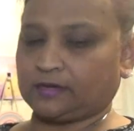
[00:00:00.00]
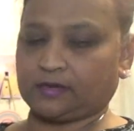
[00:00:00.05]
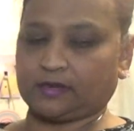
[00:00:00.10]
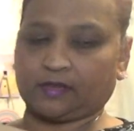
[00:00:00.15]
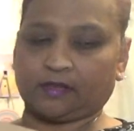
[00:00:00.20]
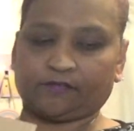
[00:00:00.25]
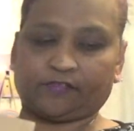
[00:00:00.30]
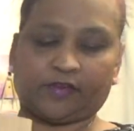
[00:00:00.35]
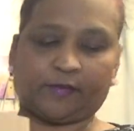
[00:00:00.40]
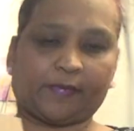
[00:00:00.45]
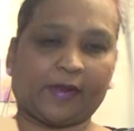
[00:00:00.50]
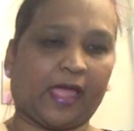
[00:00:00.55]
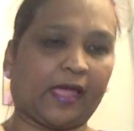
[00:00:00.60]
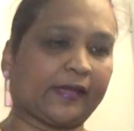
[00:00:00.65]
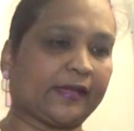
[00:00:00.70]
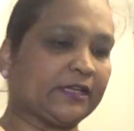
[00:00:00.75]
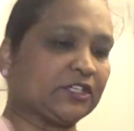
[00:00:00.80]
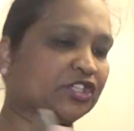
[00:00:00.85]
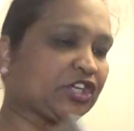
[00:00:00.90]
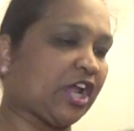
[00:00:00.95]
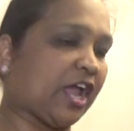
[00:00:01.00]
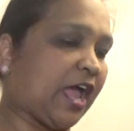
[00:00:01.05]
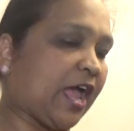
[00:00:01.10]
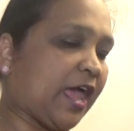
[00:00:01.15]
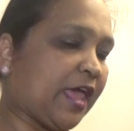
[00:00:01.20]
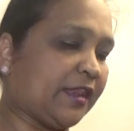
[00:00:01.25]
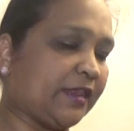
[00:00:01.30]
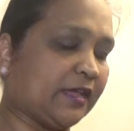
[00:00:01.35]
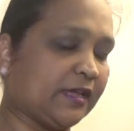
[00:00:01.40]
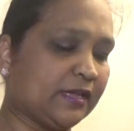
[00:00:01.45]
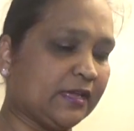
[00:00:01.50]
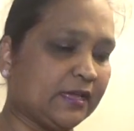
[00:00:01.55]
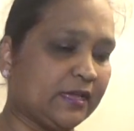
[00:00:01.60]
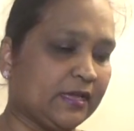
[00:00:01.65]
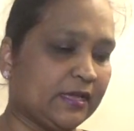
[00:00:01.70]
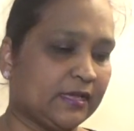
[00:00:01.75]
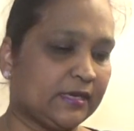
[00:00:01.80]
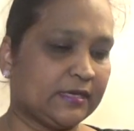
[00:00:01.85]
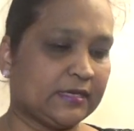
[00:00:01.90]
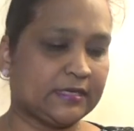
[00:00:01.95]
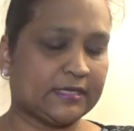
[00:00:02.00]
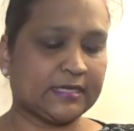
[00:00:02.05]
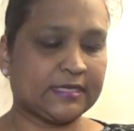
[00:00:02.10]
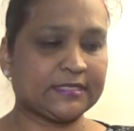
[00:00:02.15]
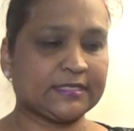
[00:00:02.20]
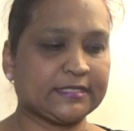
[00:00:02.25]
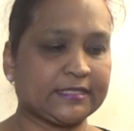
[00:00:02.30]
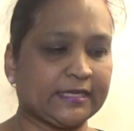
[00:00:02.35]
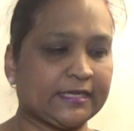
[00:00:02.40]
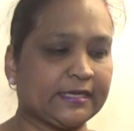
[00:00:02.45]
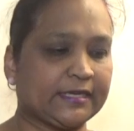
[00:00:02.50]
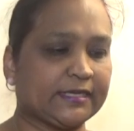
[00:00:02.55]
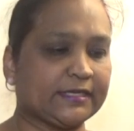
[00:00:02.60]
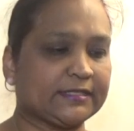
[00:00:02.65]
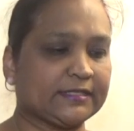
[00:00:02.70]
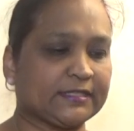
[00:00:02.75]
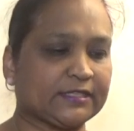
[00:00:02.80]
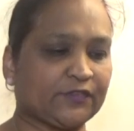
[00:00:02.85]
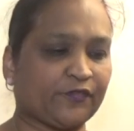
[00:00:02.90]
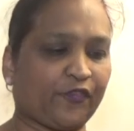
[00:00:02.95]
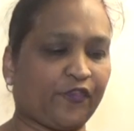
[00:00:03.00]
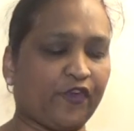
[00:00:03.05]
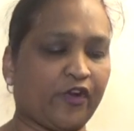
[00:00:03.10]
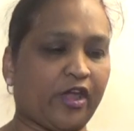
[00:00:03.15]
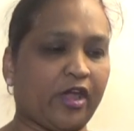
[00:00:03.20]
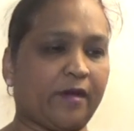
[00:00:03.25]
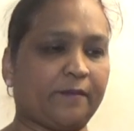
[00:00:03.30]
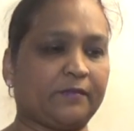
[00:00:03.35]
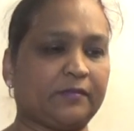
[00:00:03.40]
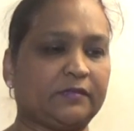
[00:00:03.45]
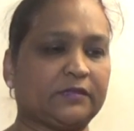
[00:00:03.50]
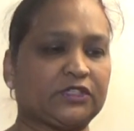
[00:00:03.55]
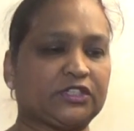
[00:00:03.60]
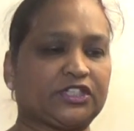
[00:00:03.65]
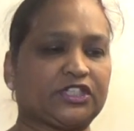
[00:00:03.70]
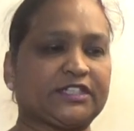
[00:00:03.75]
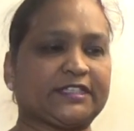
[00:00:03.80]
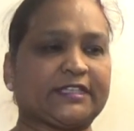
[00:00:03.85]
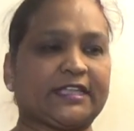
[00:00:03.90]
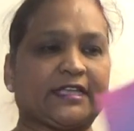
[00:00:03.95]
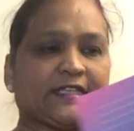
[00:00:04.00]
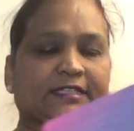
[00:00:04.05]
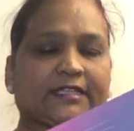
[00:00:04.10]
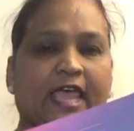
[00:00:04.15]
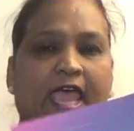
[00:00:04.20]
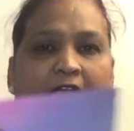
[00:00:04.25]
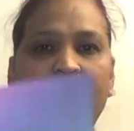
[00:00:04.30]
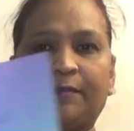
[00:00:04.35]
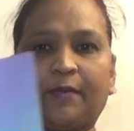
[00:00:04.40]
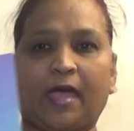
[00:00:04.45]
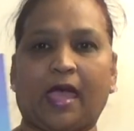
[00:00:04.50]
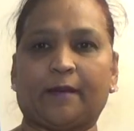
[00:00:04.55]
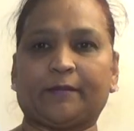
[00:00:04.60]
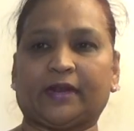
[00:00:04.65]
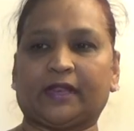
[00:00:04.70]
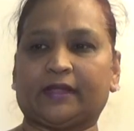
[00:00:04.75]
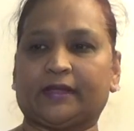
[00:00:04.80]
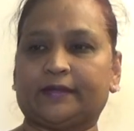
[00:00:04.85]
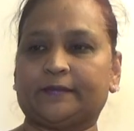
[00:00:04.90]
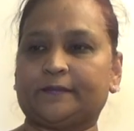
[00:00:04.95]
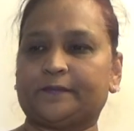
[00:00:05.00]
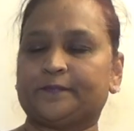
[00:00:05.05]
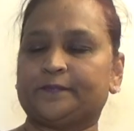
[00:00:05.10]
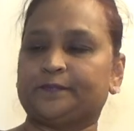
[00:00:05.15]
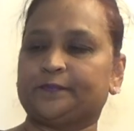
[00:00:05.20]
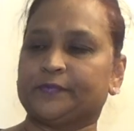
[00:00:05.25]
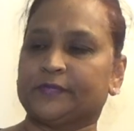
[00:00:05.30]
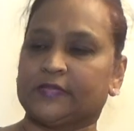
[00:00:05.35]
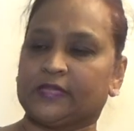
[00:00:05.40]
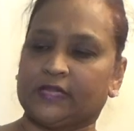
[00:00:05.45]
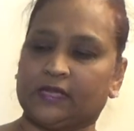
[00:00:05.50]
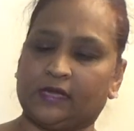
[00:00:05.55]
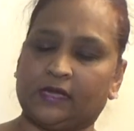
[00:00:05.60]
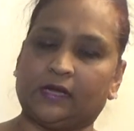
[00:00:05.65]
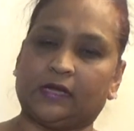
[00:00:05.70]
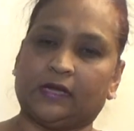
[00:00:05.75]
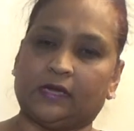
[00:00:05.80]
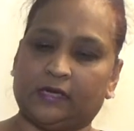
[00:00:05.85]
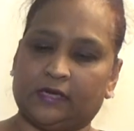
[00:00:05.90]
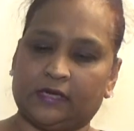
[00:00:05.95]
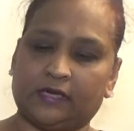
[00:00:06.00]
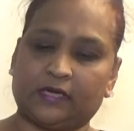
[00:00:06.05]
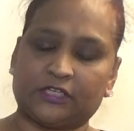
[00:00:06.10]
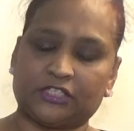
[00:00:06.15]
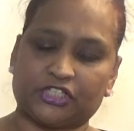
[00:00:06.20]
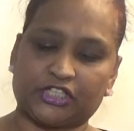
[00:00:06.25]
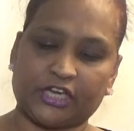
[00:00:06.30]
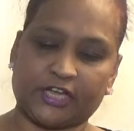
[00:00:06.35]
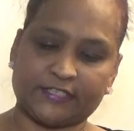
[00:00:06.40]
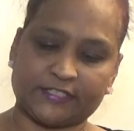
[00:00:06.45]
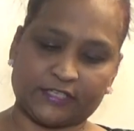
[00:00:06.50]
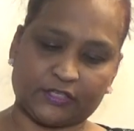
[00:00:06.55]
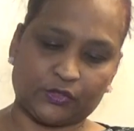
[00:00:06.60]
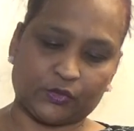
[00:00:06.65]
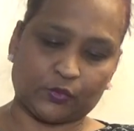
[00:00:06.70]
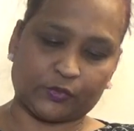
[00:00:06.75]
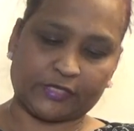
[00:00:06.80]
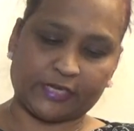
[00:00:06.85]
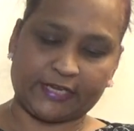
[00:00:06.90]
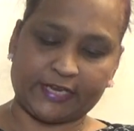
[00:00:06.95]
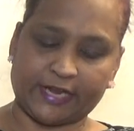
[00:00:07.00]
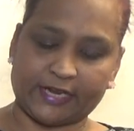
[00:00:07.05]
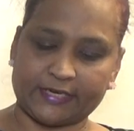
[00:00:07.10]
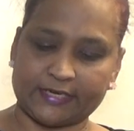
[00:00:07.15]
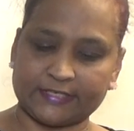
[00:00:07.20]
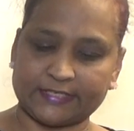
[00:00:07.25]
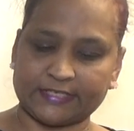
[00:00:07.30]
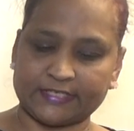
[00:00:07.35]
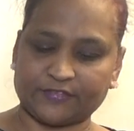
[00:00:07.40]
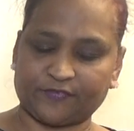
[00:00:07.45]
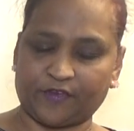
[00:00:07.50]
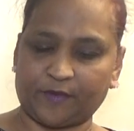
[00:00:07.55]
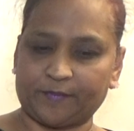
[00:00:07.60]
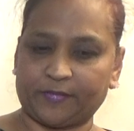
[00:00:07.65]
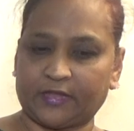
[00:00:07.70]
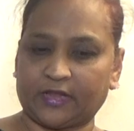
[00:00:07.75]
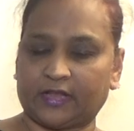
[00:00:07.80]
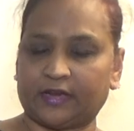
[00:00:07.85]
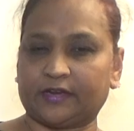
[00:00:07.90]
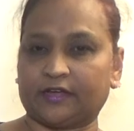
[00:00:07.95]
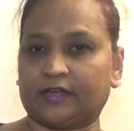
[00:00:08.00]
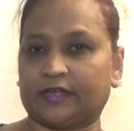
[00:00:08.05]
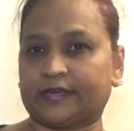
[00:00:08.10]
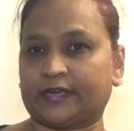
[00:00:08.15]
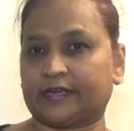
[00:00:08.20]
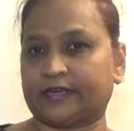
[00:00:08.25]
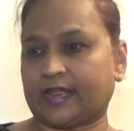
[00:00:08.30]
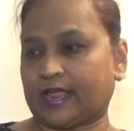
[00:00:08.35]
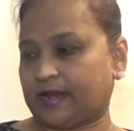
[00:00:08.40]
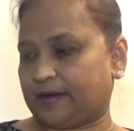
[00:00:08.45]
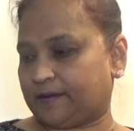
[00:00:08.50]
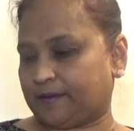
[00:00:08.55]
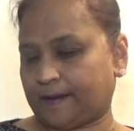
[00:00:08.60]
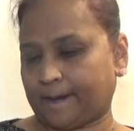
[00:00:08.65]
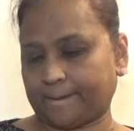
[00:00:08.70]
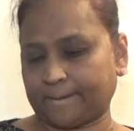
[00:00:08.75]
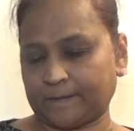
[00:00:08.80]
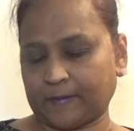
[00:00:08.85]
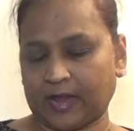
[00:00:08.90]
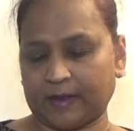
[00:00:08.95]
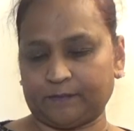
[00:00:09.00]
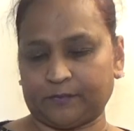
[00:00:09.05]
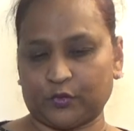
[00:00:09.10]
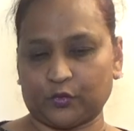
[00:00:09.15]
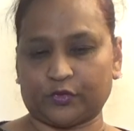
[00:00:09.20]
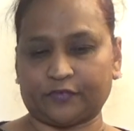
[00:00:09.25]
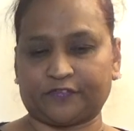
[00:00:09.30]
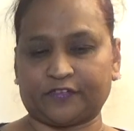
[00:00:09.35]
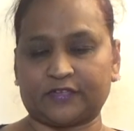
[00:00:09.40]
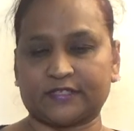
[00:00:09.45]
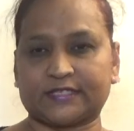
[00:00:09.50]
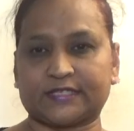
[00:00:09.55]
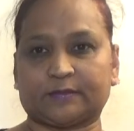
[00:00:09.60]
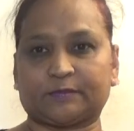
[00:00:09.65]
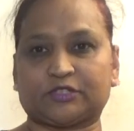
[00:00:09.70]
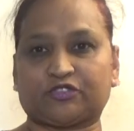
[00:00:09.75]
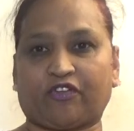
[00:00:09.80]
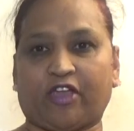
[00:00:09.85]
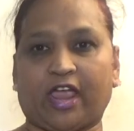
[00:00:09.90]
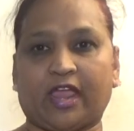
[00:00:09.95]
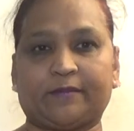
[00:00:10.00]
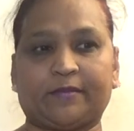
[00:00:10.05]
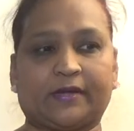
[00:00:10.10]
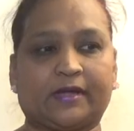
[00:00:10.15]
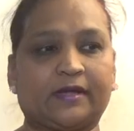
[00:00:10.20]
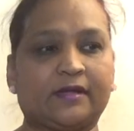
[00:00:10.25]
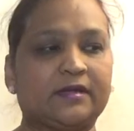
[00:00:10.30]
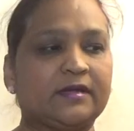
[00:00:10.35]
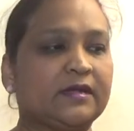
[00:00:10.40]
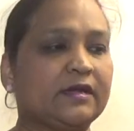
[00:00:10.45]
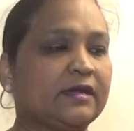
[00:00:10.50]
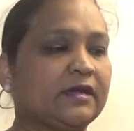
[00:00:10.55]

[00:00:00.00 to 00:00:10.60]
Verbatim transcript: Lovely package. And this is from, she says, Hi Pamela. And she has a note in here. This is from none other than my beautiful subscriber,